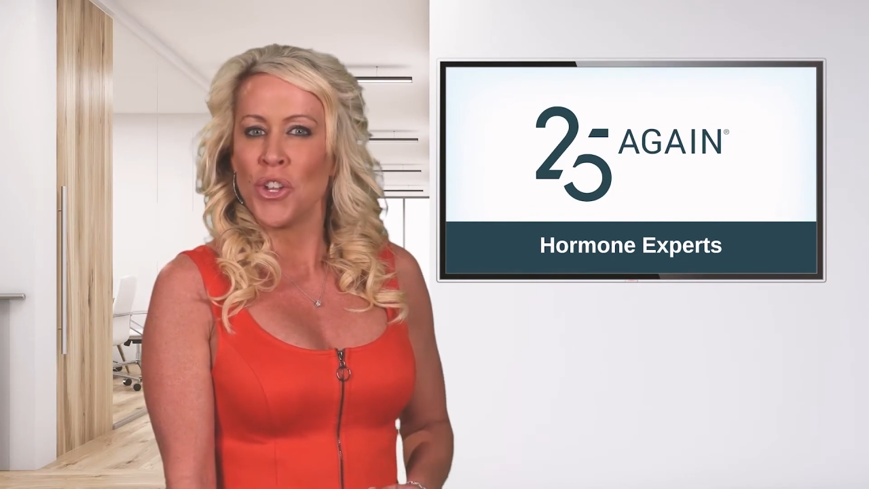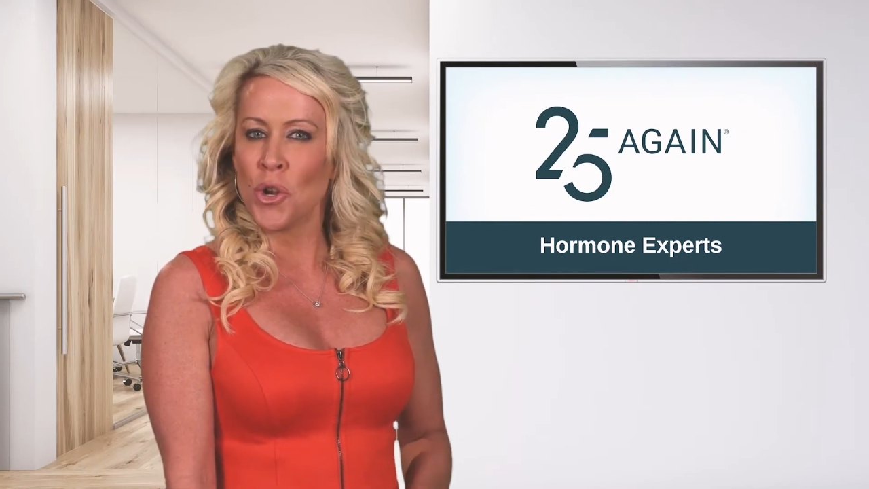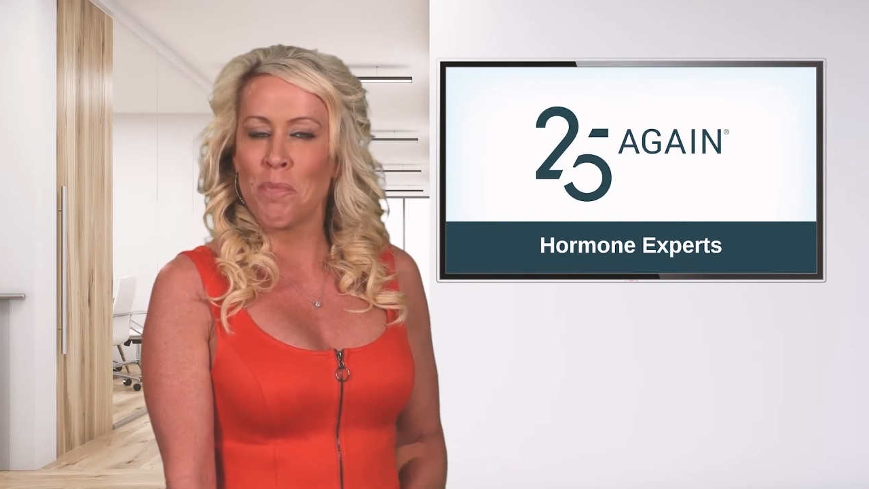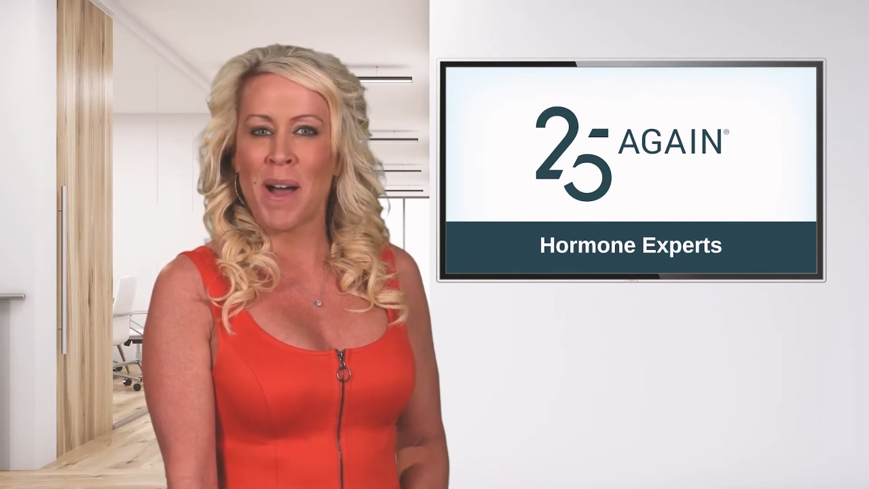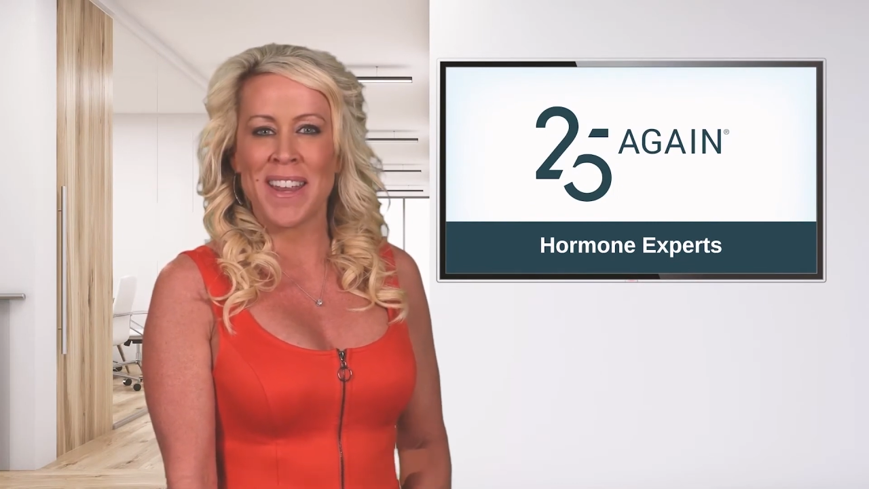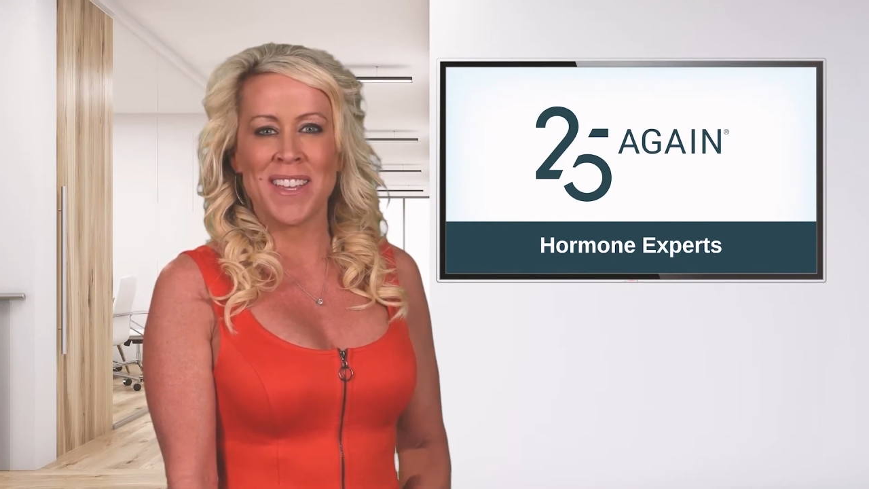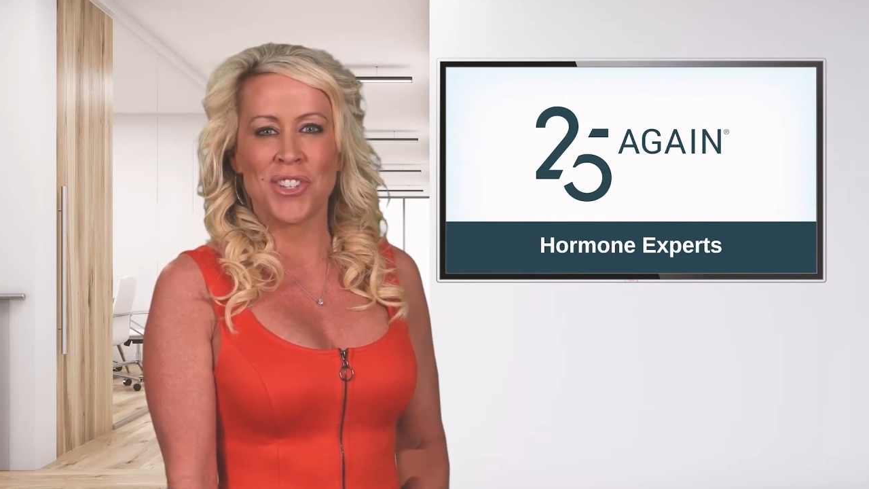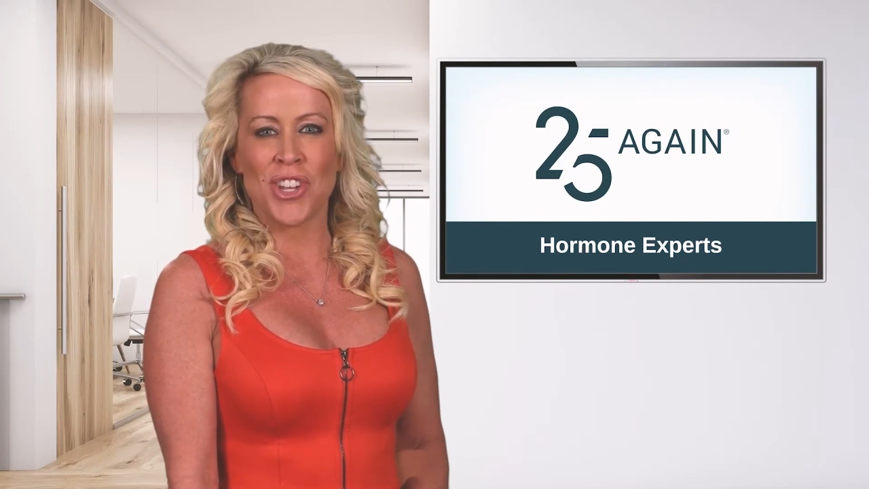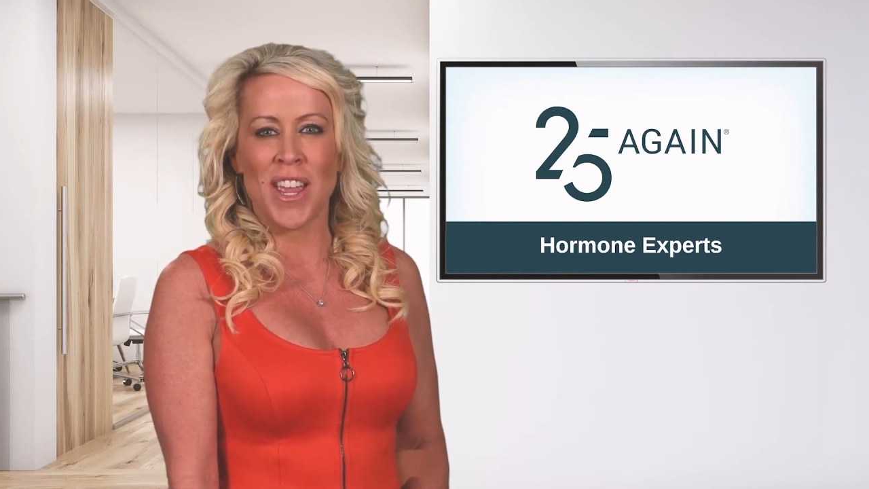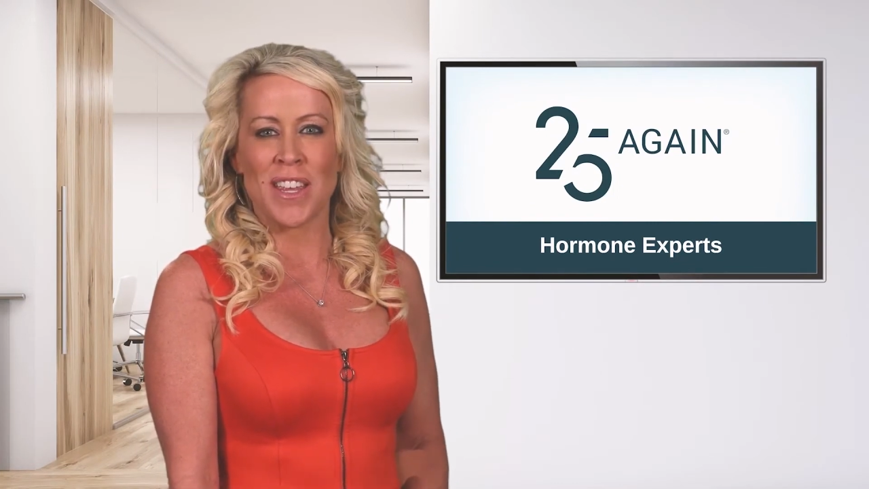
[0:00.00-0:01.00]
Your body
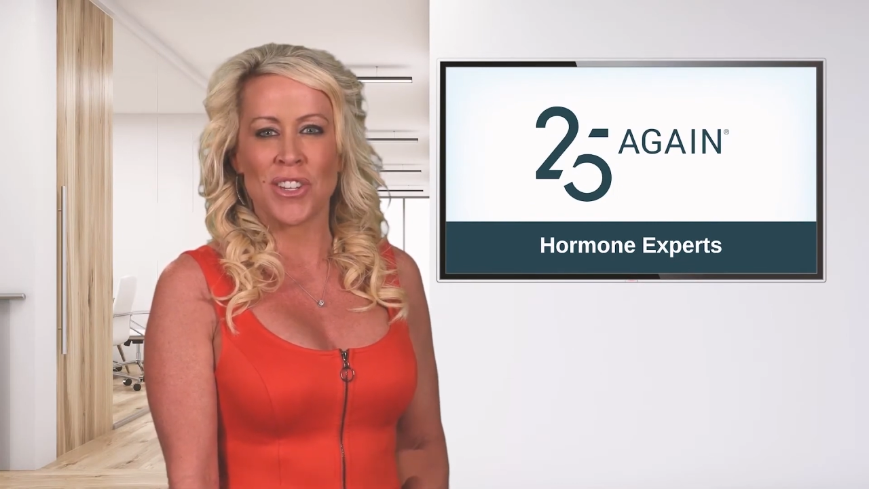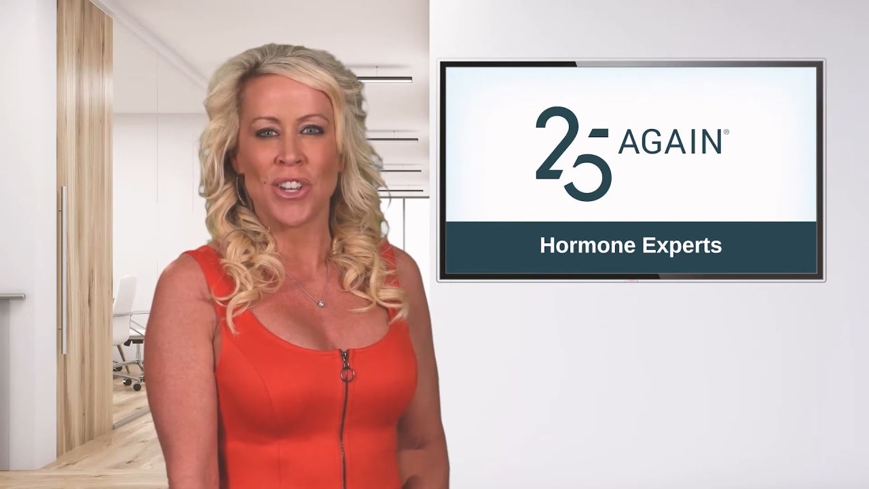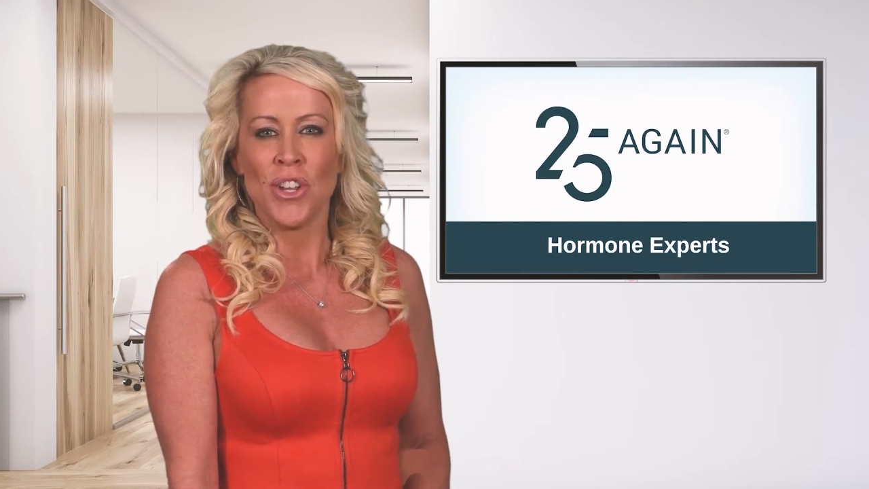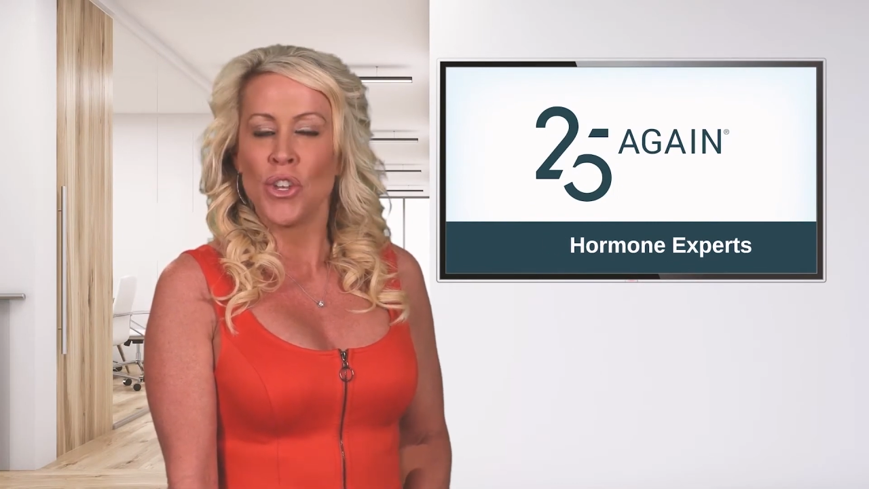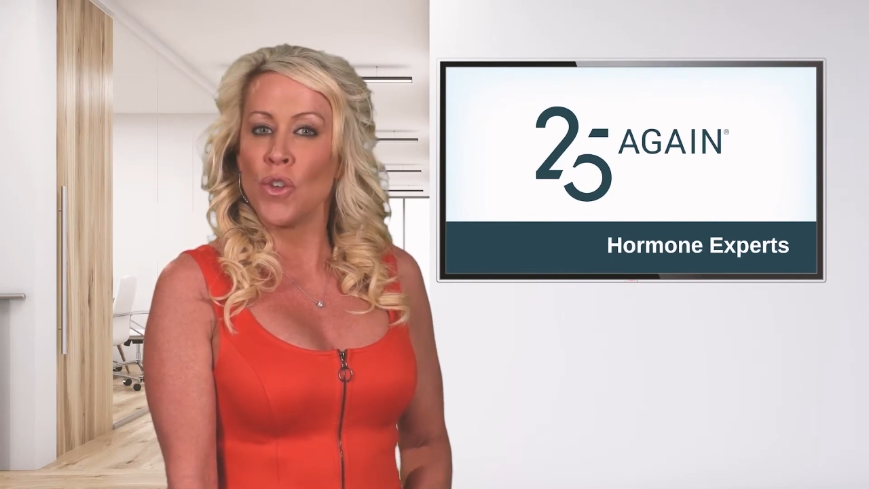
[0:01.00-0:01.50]
has changed.